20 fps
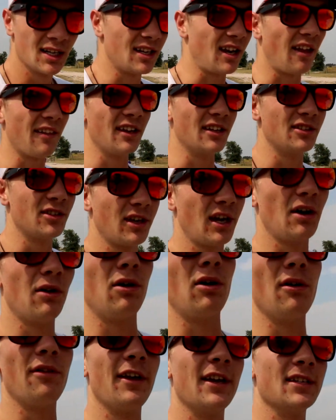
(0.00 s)
Now that I took out
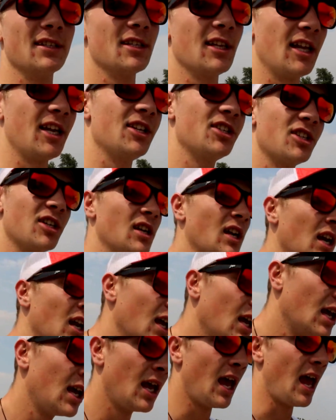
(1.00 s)
all the insulation
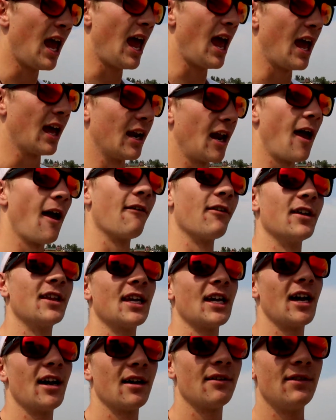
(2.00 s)
and
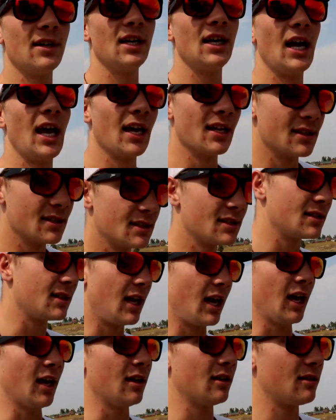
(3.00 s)
everything out of it, it's
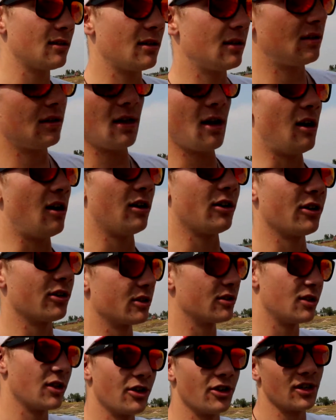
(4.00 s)
like
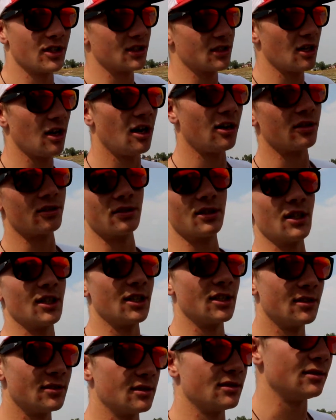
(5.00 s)
100 degrees hotter
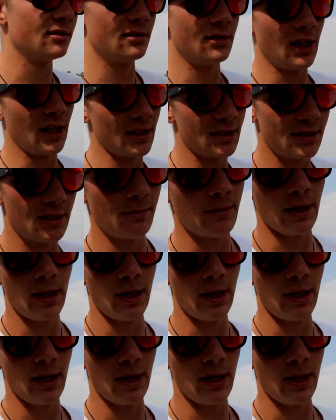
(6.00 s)
than it needs to